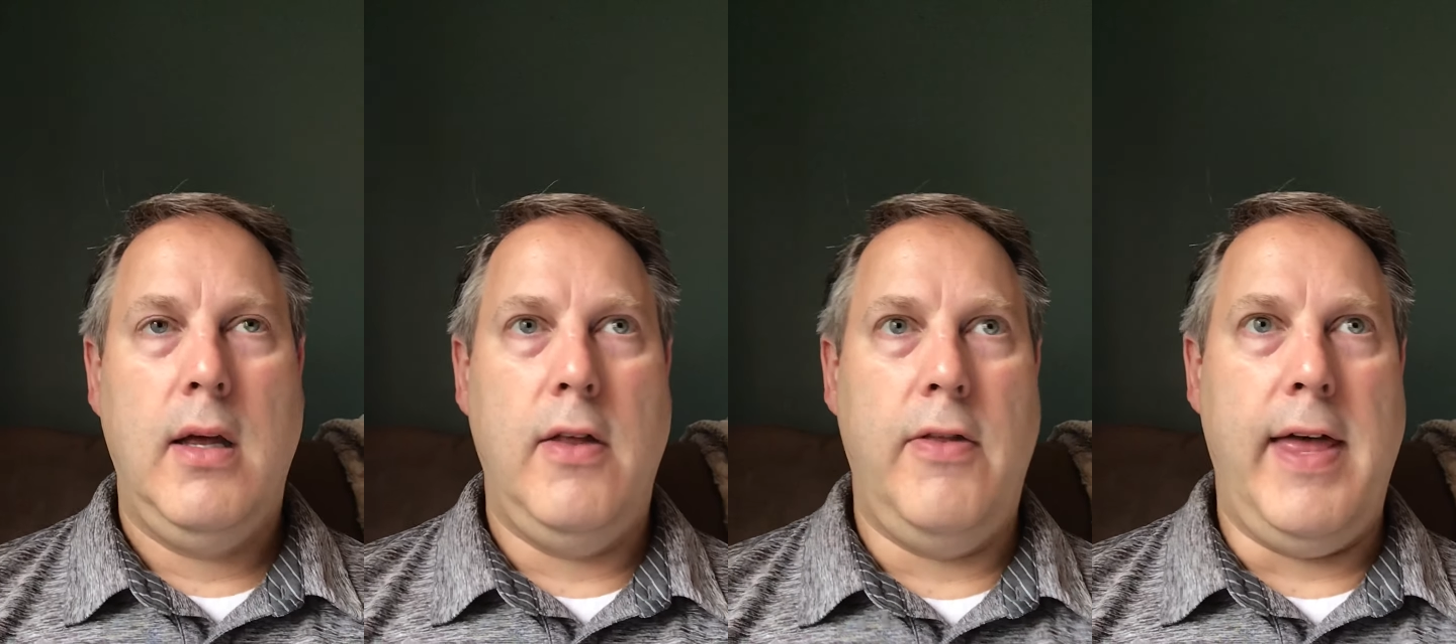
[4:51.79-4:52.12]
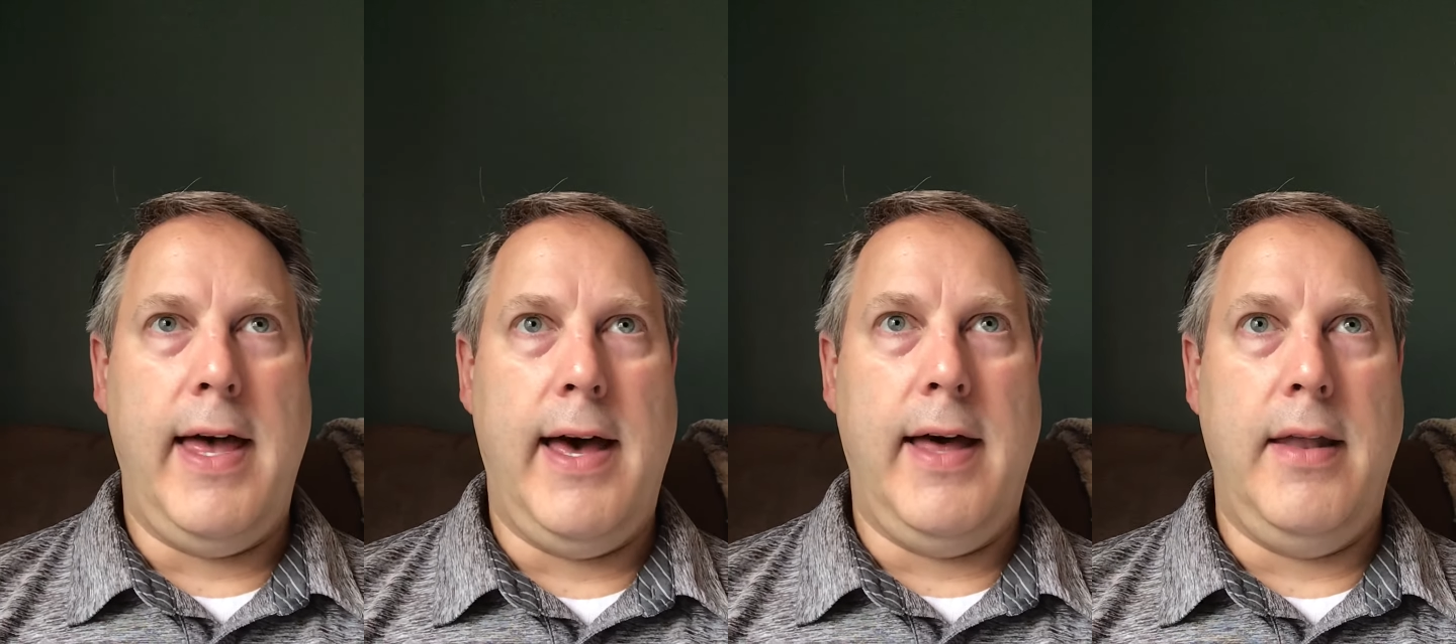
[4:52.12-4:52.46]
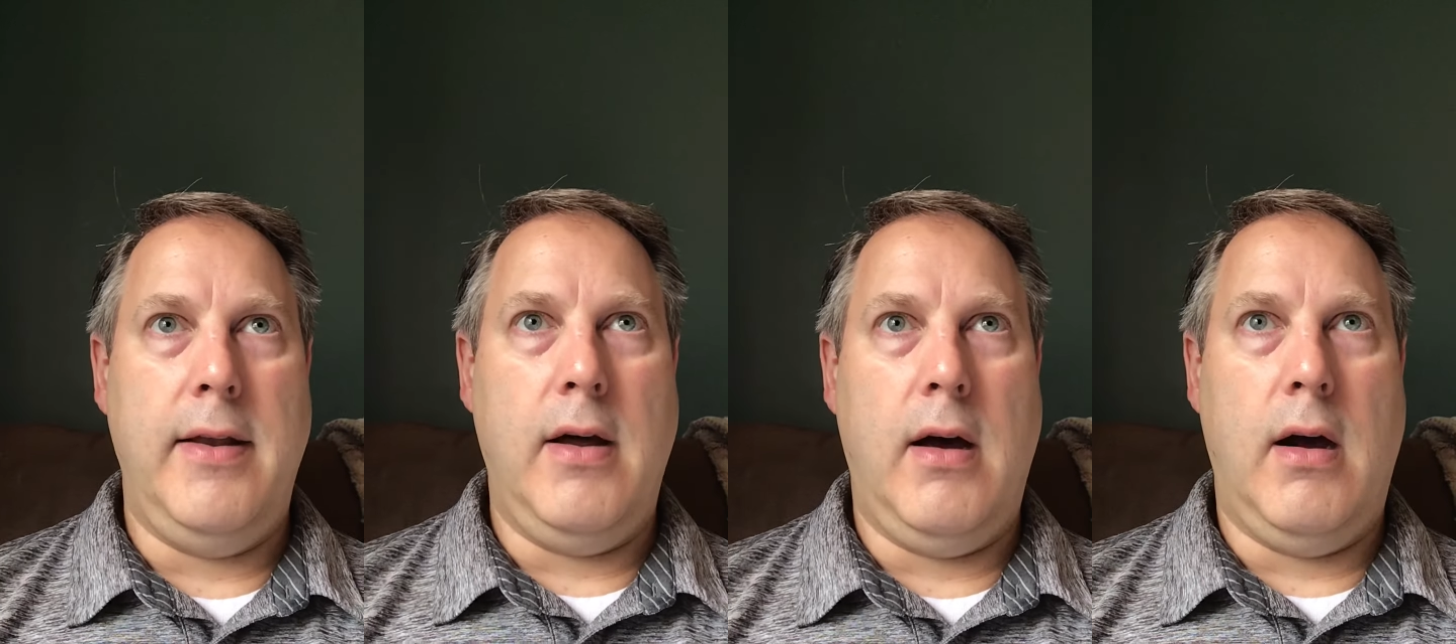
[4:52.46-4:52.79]

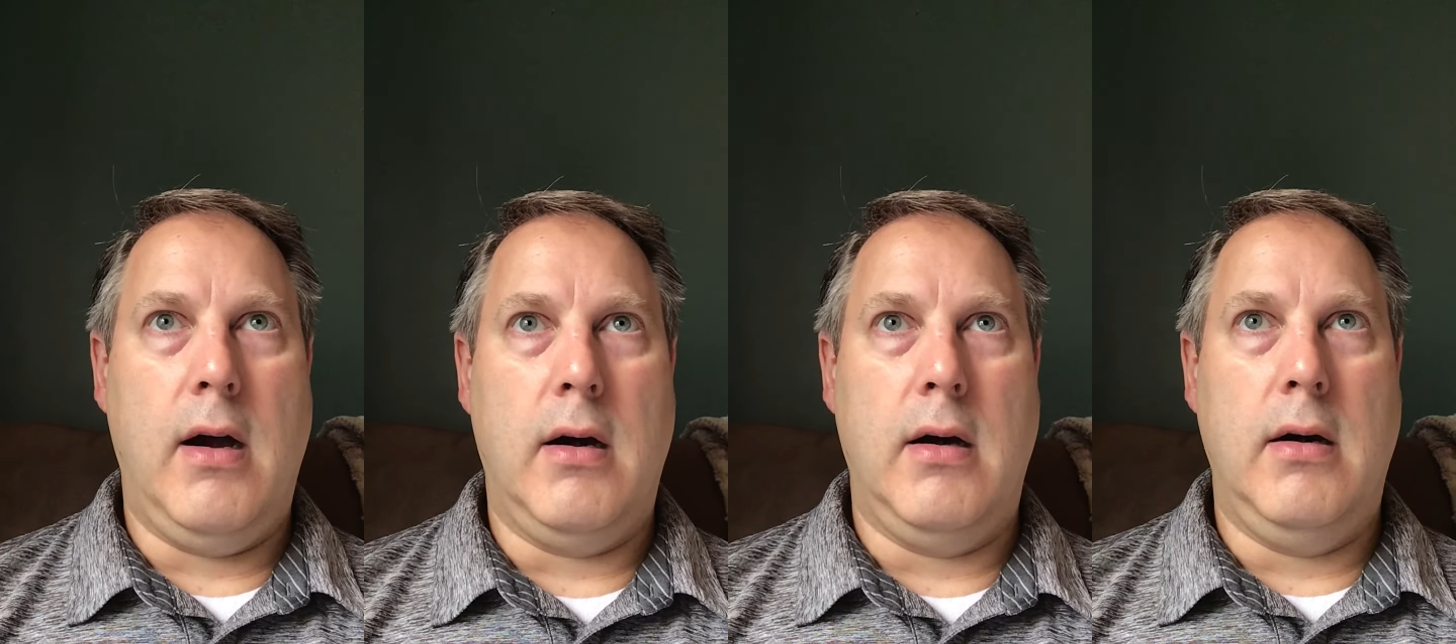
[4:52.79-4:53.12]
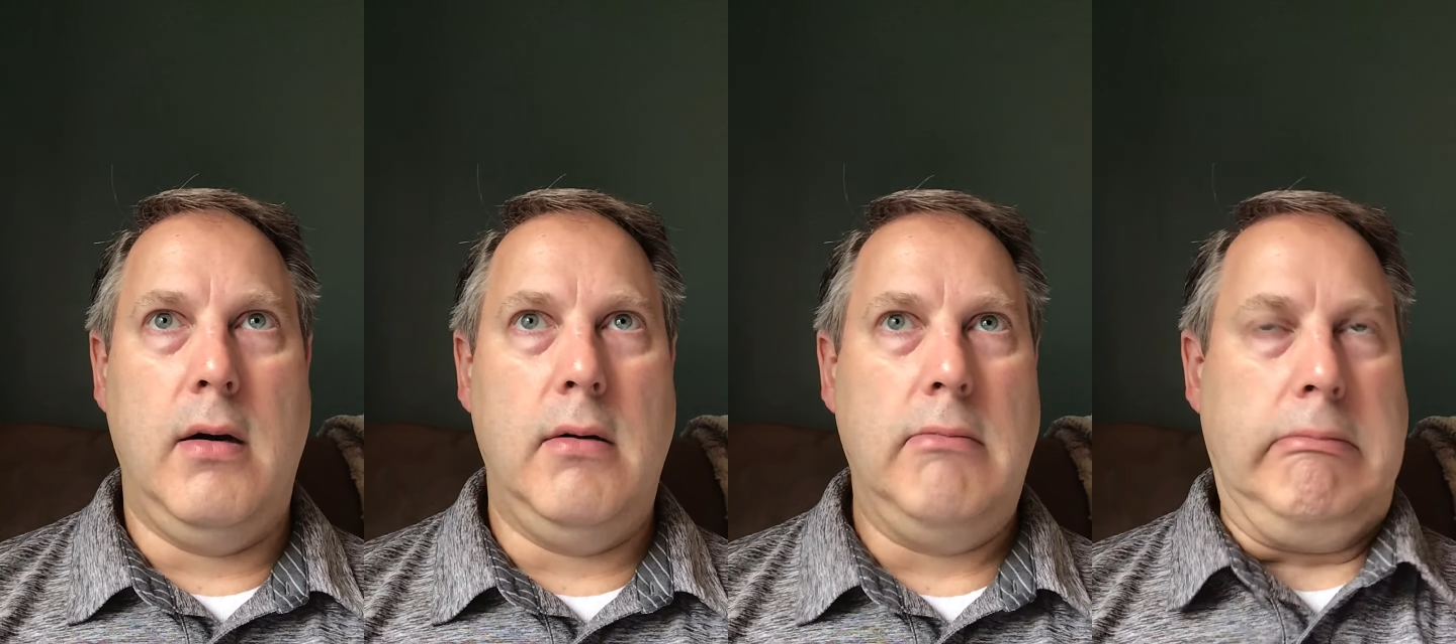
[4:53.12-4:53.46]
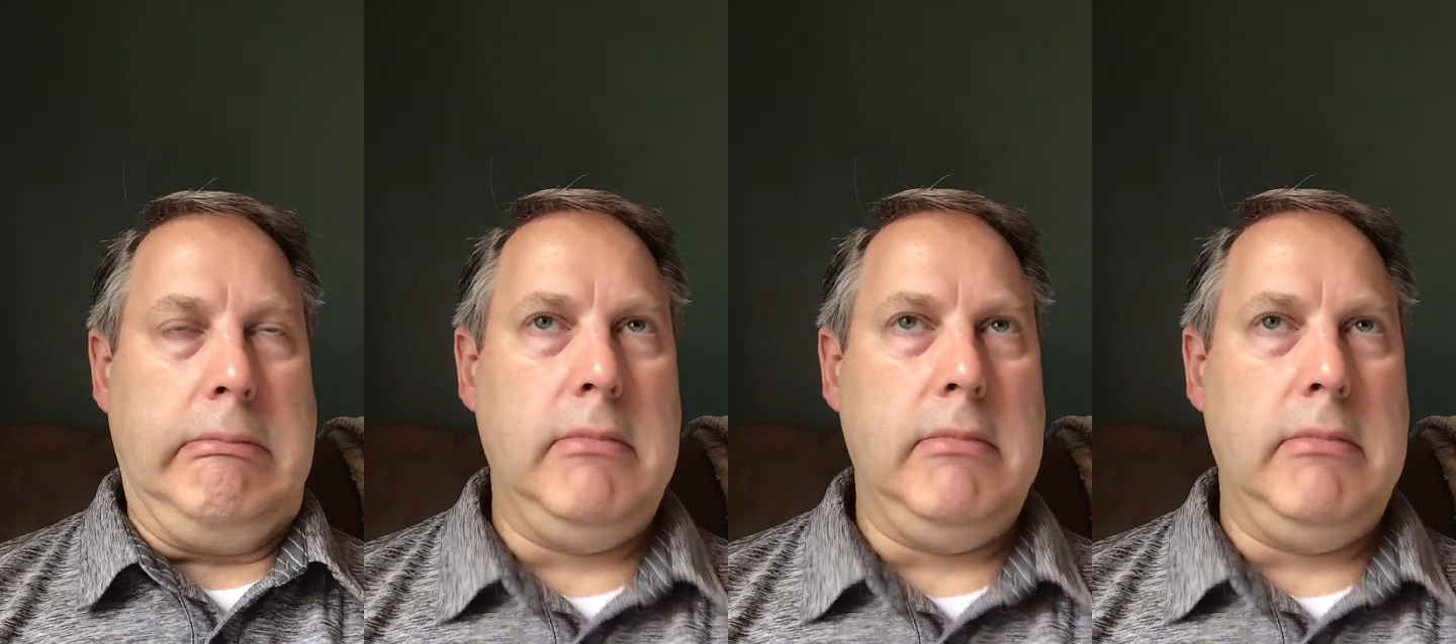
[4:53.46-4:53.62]
that are